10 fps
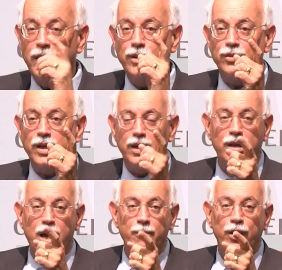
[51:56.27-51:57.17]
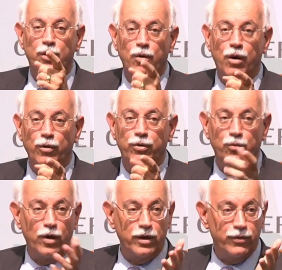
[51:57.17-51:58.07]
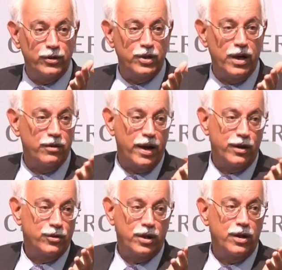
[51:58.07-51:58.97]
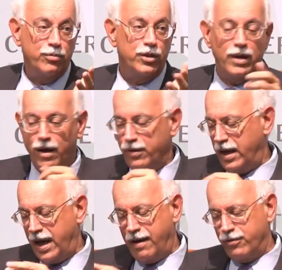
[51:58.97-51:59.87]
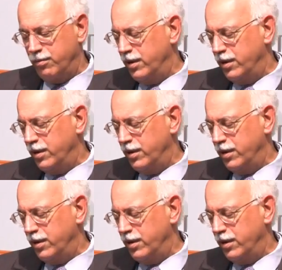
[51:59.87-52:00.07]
Is economic growth one of the 10, 9 or 10 MD? Now they have